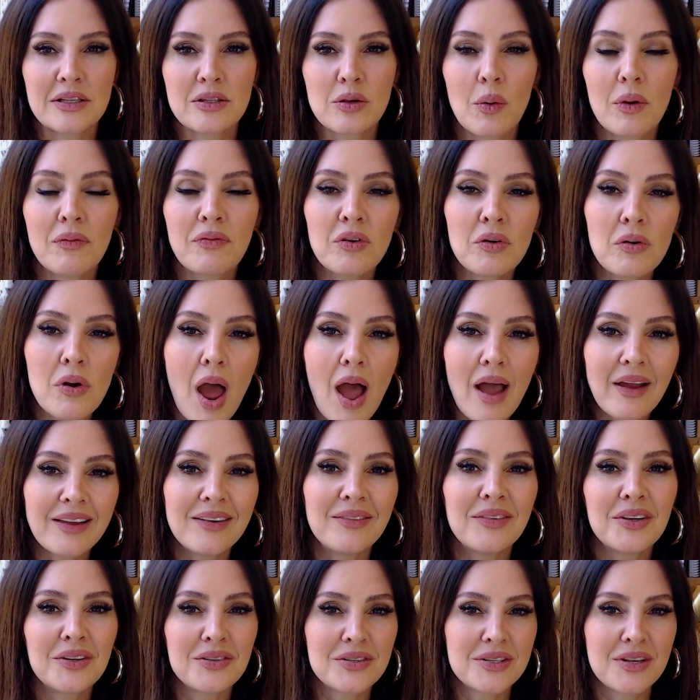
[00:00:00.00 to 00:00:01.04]
So if you're not
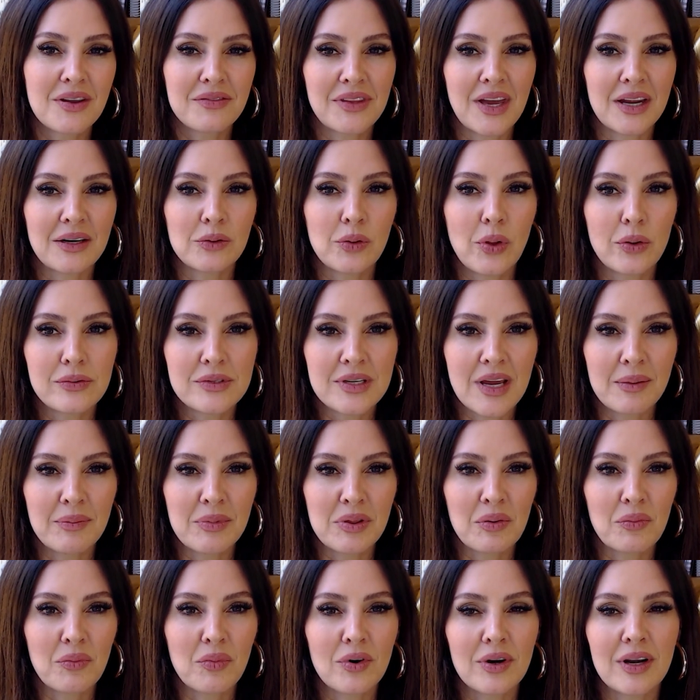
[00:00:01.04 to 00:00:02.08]
giving yourself that alone time in
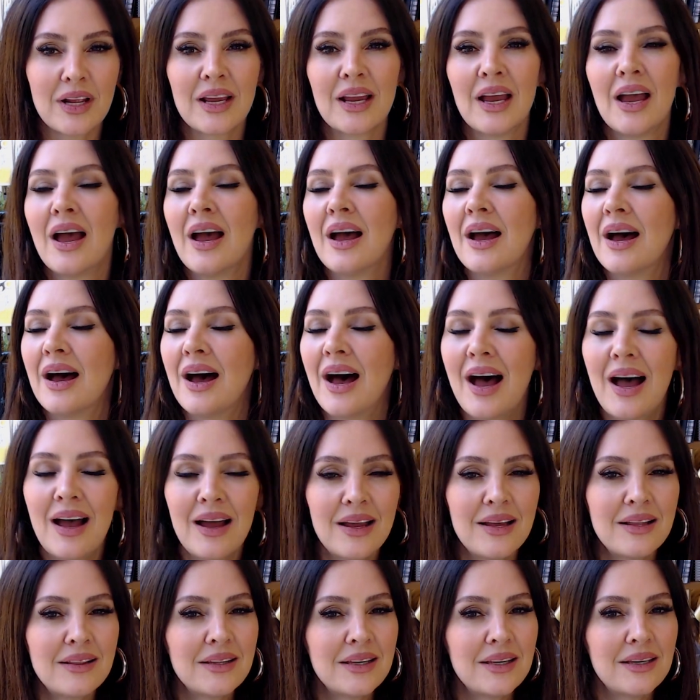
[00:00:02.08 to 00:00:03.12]
the morning,
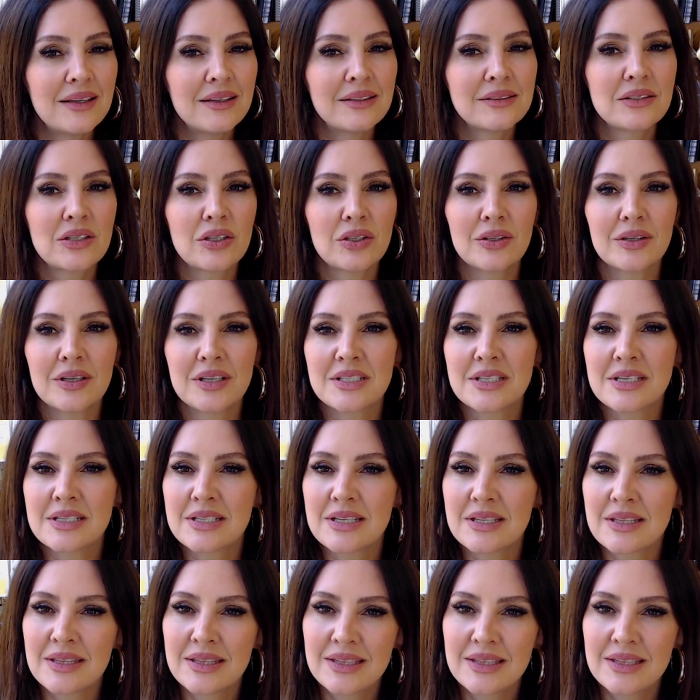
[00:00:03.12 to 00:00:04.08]
highly encouraged.